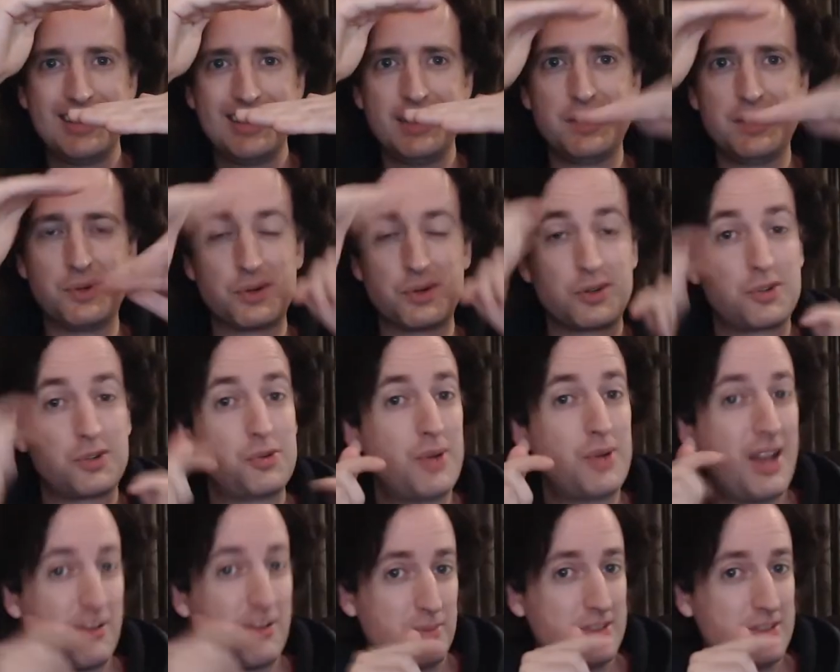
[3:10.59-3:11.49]
in order to
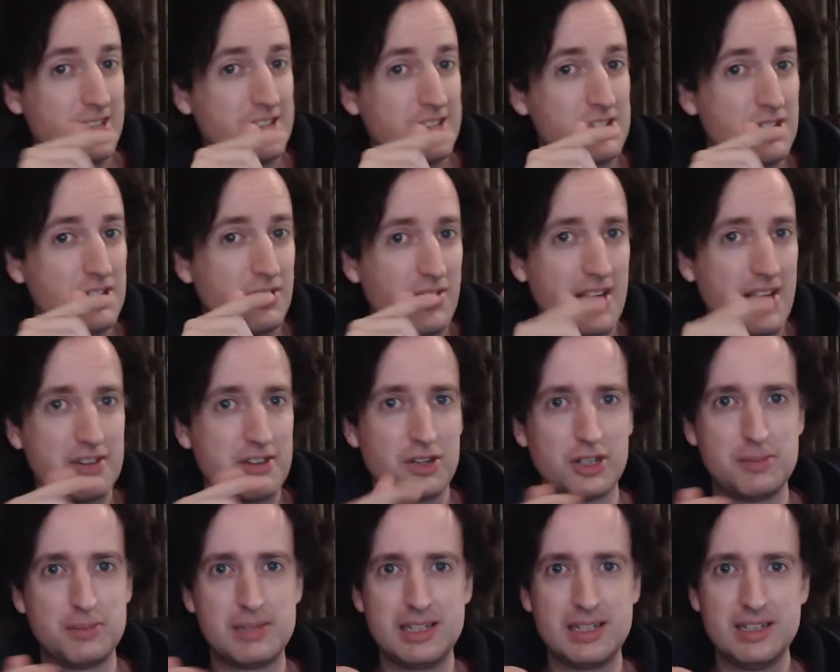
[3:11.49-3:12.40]
have possession of that
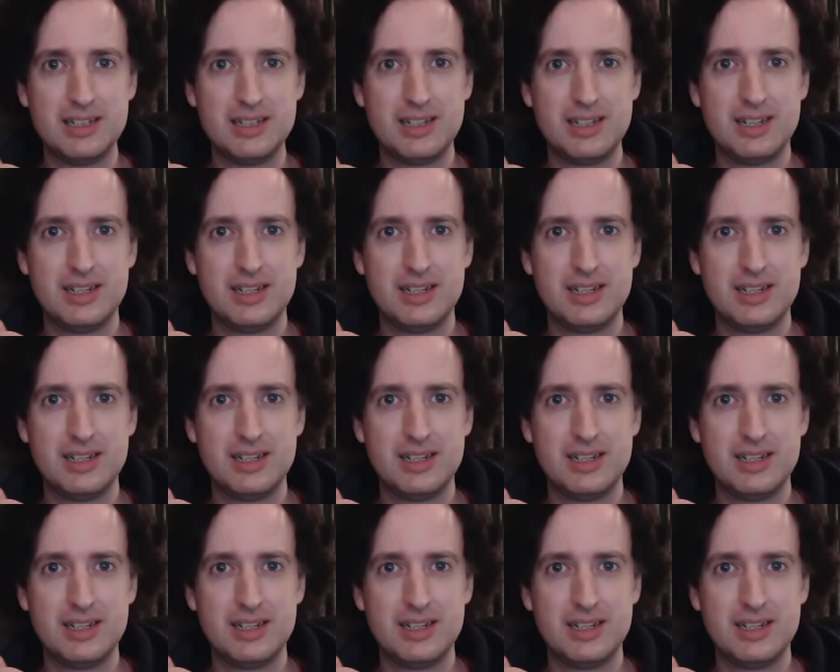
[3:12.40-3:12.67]
dollar bill,